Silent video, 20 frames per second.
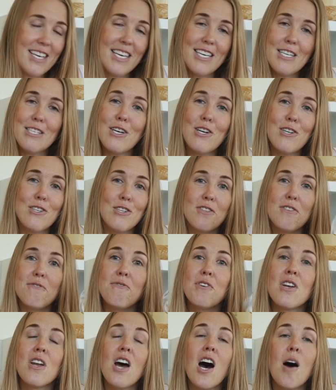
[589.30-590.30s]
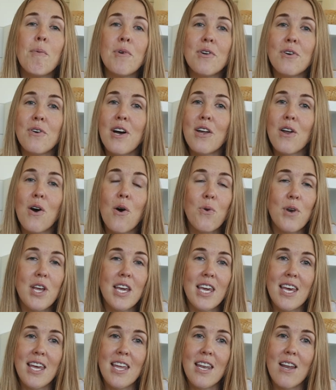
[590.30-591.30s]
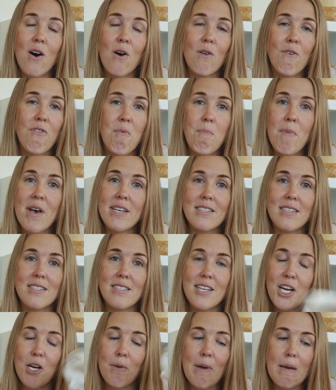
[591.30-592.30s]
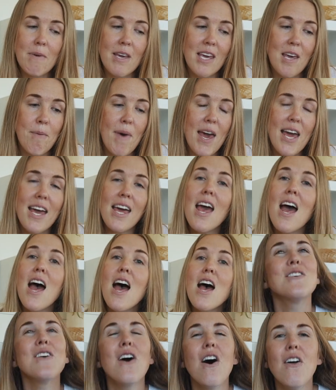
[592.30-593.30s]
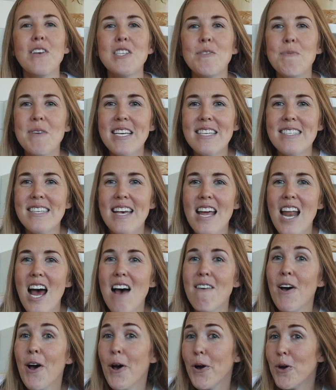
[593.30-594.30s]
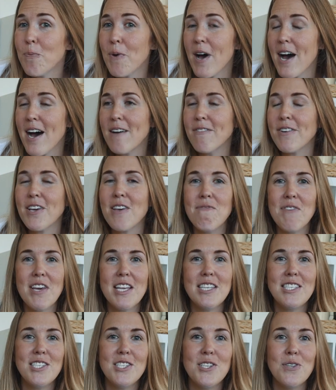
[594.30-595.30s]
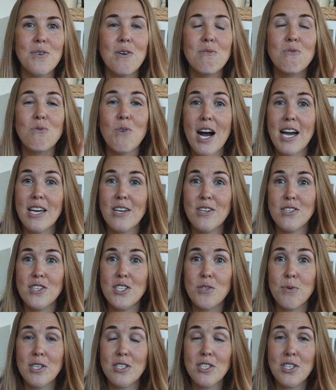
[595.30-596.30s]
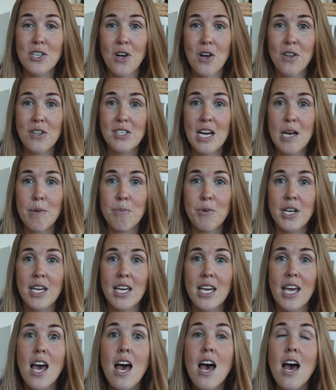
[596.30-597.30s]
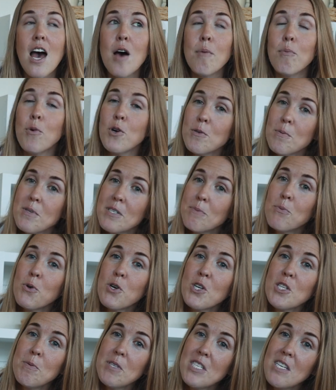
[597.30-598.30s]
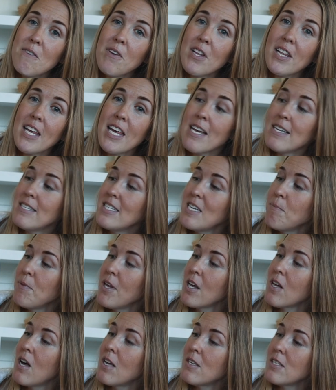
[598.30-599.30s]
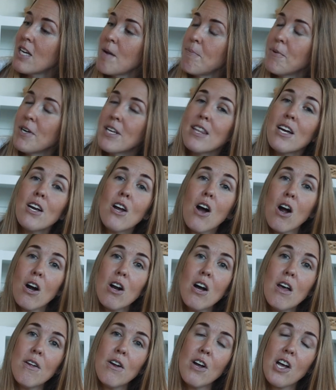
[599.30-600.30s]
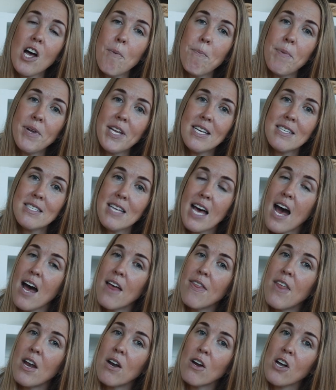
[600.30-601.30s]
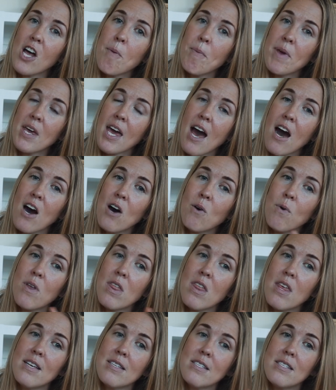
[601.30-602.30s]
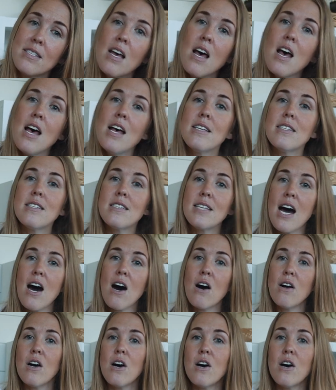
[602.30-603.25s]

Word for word: these are just phenomenal at holding in all of the messes that your baby can make. So with all this being said, I hope I've convinced you of why you should switch to cloth diapering, more, spe more specifically Esembly cloth diapering. There are other companies that, that are coming out with this style